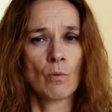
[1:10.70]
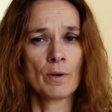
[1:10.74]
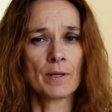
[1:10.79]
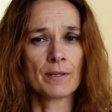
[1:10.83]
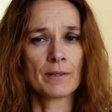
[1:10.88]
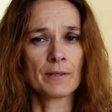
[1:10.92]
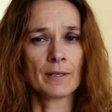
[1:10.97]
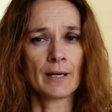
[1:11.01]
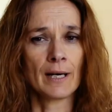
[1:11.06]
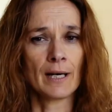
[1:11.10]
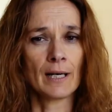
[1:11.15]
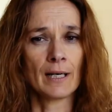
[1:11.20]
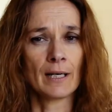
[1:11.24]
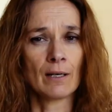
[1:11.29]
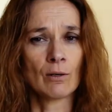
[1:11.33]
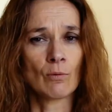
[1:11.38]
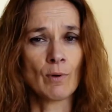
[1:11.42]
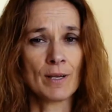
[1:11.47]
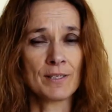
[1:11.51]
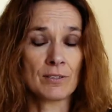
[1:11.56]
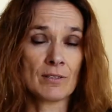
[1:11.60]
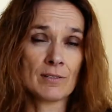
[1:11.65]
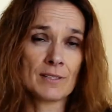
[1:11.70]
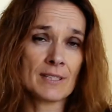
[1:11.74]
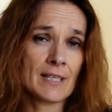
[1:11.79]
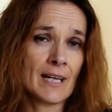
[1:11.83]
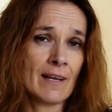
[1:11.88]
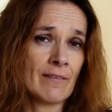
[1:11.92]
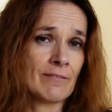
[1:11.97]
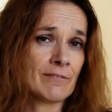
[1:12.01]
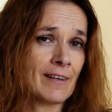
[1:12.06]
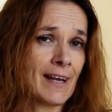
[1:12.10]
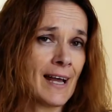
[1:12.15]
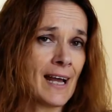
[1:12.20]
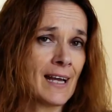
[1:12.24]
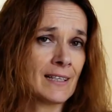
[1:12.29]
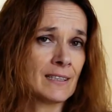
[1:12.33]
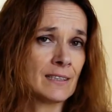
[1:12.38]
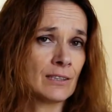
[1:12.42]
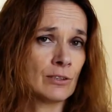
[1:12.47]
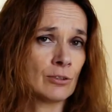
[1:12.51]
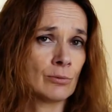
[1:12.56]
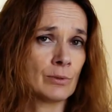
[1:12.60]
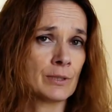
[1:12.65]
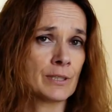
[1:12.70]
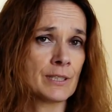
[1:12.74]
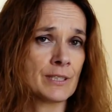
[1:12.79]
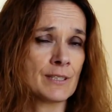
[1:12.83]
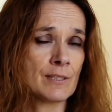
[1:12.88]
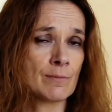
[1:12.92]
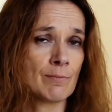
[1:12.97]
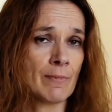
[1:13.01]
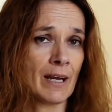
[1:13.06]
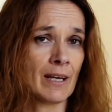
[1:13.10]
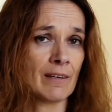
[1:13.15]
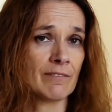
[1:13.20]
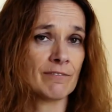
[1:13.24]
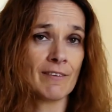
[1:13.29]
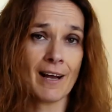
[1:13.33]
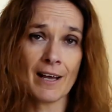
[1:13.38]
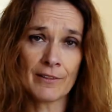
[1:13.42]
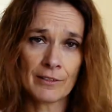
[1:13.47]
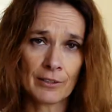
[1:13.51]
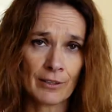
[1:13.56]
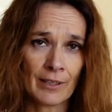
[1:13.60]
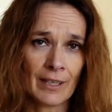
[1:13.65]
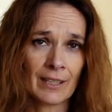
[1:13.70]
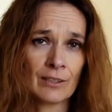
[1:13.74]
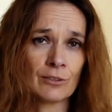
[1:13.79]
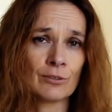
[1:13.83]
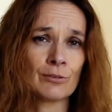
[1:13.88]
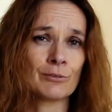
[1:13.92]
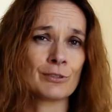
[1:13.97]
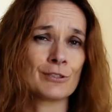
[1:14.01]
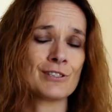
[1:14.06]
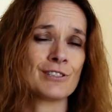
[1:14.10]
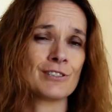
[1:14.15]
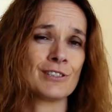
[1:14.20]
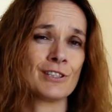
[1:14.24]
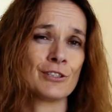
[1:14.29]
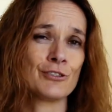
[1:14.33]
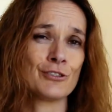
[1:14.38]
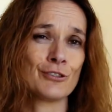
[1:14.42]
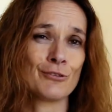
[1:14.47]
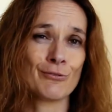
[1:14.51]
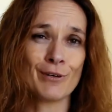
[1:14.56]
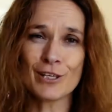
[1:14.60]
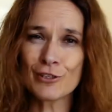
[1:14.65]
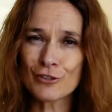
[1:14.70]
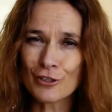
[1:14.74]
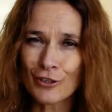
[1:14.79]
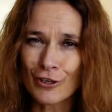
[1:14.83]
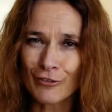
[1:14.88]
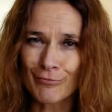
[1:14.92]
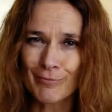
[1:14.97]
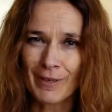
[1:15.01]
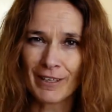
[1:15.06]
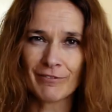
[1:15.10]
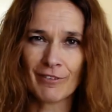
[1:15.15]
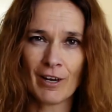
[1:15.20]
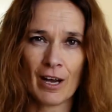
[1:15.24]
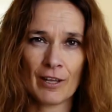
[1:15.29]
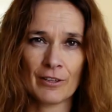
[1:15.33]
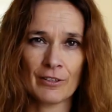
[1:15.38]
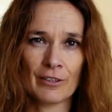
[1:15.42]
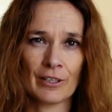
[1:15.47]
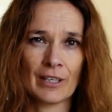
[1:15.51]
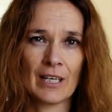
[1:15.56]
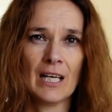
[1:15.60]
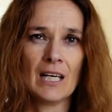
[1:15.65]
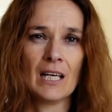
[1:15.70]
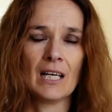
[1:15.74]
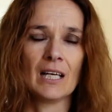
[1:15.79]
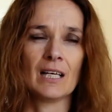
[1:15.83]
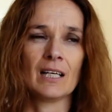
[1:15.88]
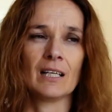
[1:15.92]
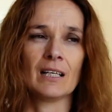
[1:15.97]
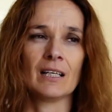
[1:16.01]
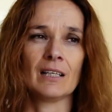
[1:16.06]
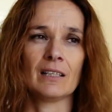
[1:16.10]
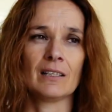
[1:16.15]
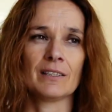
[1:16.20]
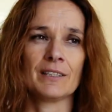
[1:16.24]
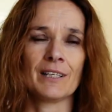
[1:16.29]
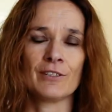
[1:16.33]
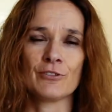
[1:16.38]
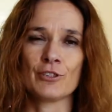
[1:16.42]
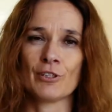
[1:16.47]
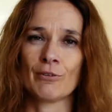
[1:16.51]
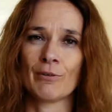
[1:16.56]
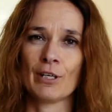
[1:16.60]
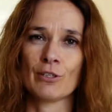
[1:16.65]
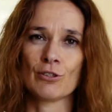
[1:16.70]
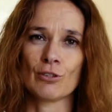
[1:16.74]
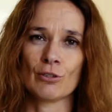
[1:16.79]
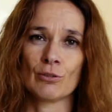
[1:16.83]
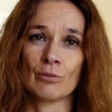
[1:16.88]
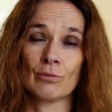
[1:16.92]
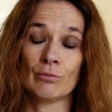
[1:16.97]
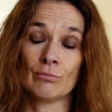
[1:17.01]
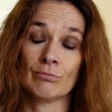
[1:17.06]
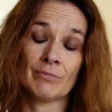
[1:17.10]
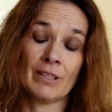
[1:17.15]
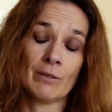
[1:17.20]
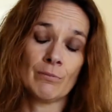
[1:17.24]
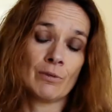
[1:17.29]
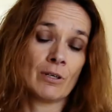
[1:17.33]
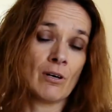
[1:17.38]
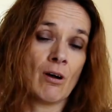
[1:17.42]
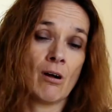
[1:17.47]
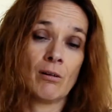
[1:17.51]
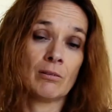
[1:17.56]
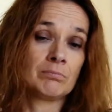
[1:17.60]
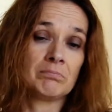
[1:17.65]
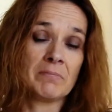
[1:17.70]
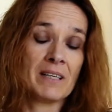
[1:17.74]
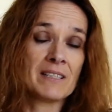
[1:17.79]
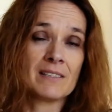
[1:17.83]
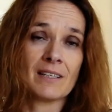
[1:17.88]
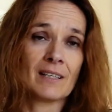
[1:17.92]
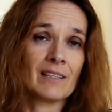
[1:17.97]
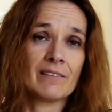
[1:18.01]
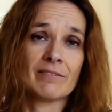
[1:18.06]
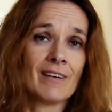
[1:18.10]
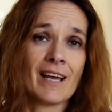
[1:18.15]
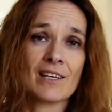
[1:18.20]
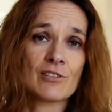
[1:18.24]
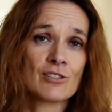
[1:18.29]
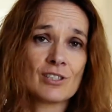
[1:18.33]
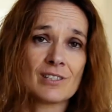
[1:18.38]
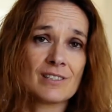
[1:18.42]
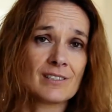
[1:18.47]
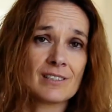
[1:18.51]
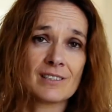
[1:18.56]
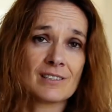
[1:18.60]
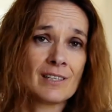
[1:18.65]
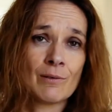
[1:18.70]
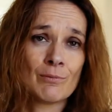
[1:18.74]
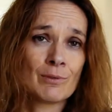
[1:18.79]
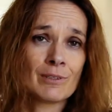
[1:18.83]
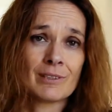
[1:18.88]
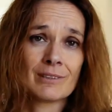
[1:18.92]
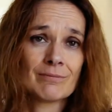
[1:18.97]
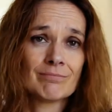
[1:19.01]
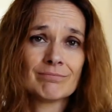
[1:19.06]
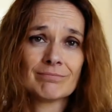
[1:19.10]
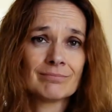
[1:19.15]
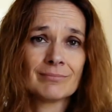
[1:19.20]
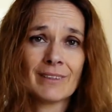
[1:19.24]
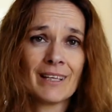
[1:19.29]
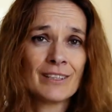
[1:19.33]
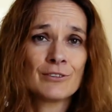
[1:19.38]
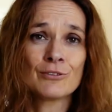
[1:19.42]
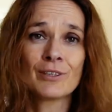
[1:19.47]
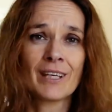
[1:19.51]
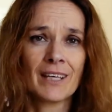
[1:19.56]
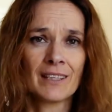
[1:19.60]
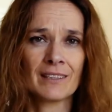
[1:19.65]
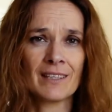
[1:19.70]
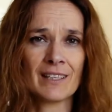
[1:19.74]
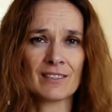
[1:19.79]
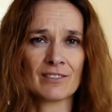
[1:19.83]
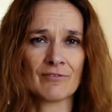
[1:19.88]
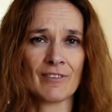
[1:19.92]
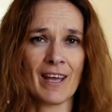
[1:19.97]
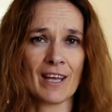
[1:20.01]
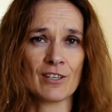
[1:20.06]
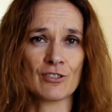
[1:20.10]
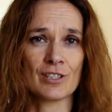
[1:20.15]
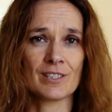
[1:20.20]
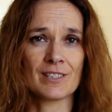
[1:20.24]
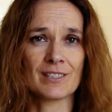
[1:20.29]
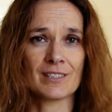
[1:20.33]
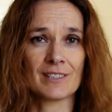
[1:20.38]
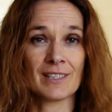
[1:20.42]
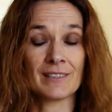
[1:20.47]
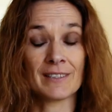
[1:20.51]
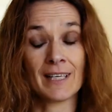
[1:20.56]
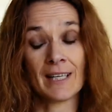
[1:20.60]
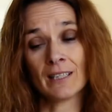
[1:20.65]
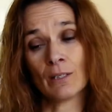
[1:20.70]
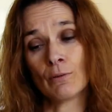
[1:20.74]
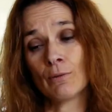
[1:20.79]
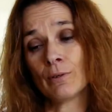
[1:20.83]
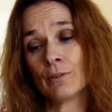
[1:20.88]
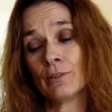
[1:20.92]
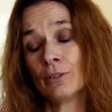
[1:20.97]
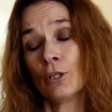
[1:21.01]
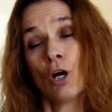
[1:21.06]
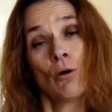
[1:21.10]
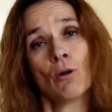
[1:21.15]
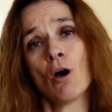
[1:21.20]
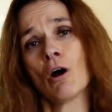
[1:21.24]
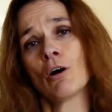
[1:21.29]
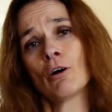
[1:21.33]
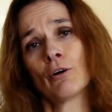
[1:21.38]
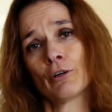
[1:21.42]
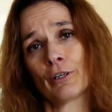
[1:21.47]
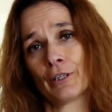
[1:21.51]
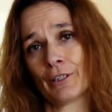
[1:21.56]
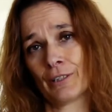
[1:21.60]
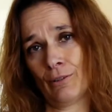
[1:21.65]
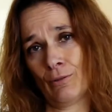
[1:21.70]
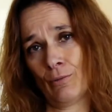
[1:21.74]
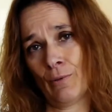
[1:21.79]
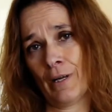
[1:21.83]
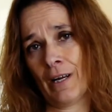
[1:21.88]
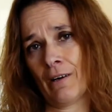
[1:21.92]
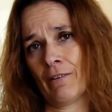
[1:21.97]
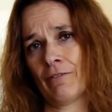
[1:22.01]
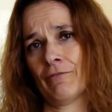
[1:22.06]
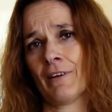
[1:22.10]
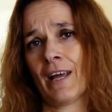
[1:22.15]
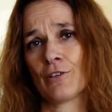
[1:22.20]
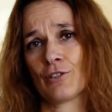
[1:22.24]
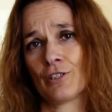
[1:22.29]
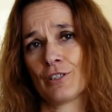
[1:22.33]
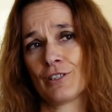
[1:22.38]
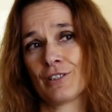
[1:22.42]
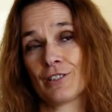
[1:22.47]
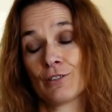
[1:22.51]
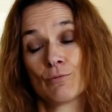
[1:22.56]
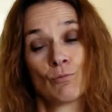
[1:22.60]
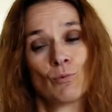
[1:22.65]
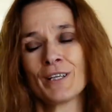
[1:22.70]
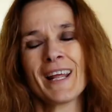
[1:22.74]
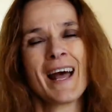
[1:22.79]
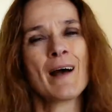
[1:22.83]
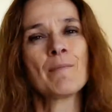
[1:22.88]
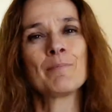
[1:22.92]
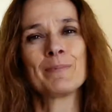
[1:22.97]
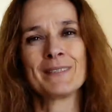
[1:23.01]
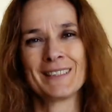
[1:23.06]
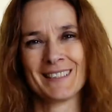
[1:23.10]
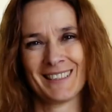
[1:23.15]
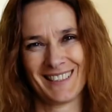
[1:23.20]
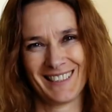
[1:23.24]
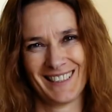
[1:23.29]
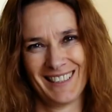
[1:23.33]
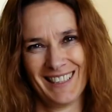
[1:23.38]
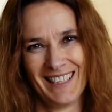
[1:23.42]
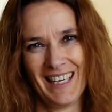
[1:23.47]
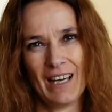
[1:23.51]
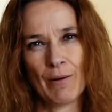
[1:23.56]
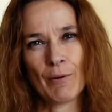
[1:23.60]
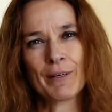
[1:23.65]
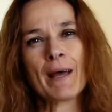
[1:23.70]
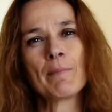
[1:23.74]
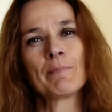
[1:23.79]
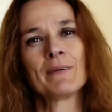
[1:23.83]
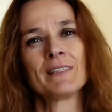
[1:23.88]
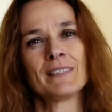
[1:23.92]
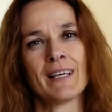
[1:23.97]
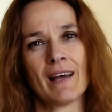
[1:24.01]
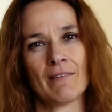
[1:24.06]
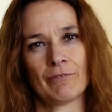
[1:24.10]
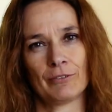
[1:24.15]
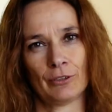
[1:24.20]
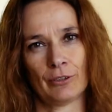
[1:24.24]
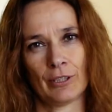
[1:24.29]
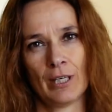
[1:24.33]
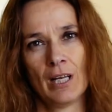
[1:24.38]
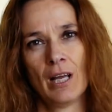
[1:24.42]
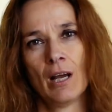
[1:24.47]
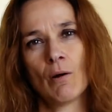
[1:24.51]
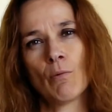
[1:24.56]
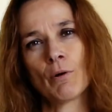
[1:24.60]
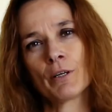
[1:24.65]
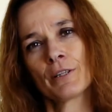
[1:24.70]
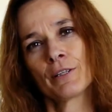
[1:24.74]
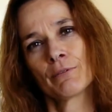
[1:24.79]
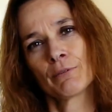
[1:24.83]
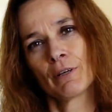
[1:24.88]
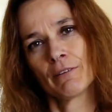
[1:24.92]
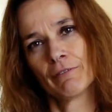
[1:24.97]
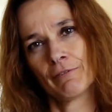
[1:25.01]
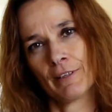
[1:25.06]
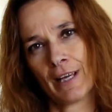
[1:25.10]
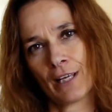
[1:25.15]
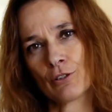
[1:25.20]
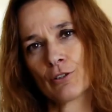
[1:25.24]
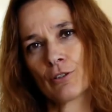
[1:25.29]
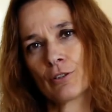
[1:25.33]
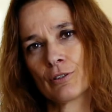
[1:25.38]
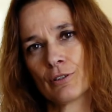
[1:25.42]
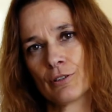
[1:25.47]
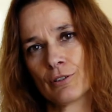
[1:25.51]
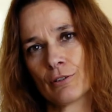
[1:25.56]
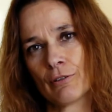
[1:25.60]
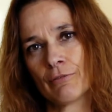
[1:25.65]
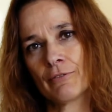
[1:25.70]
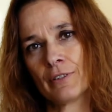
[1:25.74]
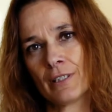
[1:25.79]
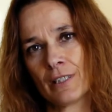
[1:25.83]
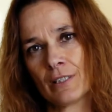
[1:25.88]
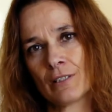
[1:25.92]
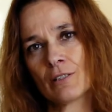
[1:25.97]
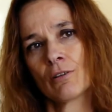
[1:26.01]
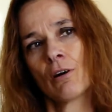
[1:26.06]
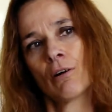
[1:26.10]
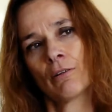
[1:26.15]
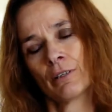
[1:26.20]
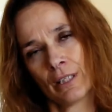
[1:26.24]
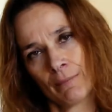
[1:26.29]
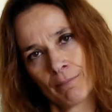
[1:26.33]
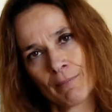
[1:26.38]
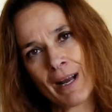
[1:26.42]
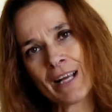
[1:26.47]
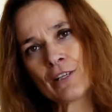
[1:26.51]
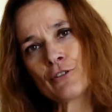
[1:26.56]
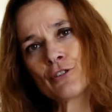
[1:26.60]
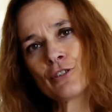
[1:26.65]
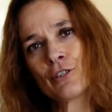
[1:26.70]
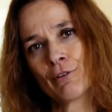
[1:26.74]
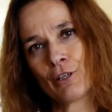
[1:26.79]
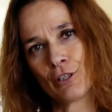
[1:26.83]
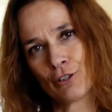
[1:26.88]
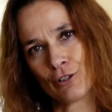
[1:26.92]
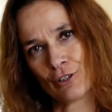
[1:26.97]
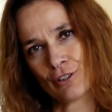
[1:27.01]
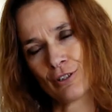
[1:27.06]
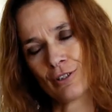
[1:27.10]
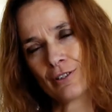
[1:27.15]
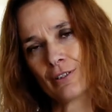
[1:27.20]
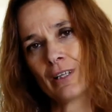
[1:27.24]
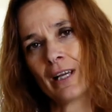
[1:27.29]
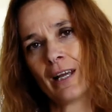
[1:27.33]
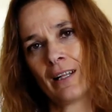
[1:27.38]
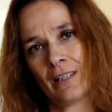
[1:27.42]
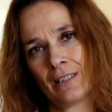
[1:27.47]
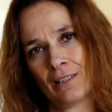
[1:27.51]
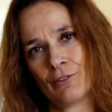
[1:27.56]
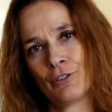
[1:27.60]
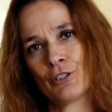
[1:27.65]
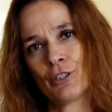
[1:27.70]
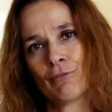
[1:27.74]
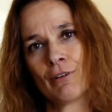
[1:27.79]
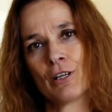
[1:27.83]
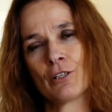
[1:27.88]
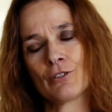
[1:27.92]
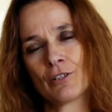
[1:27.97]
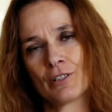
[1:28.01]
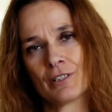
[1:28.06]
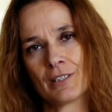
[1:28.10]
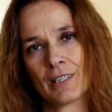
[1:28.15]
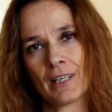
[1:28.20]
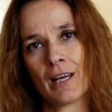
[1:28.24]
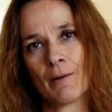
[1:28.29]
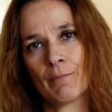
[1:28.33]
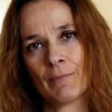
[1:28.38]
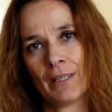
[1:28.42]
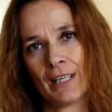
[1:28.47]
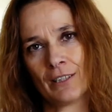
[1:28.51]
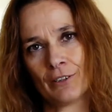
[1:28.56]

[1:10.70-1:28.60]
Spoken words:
with questions that I've had towards my father and towards the generation of my father. That generation, they were all basically fascists. They were educated as fascists, and then they were no longer were fascists. What happened? What happened after? What are the reflections of this on my generation and the generations that come